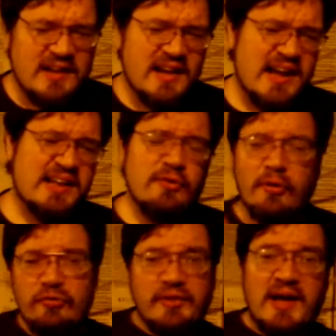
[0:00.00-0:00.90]
And he
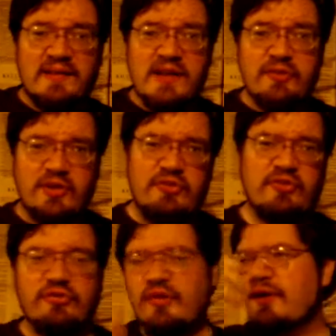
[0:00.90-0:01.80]
calls it out later on. He
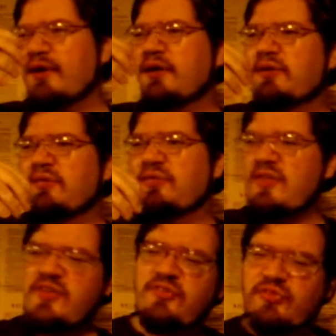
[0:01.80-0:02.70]
says,
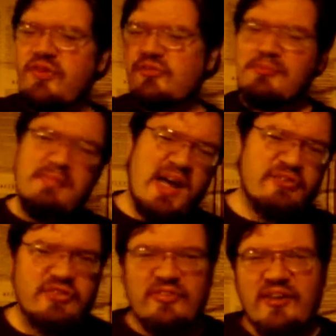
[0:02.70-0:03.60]
"This is
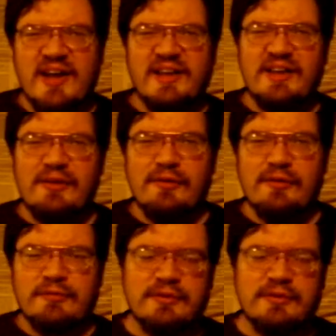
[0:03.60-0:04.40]
emasculating you."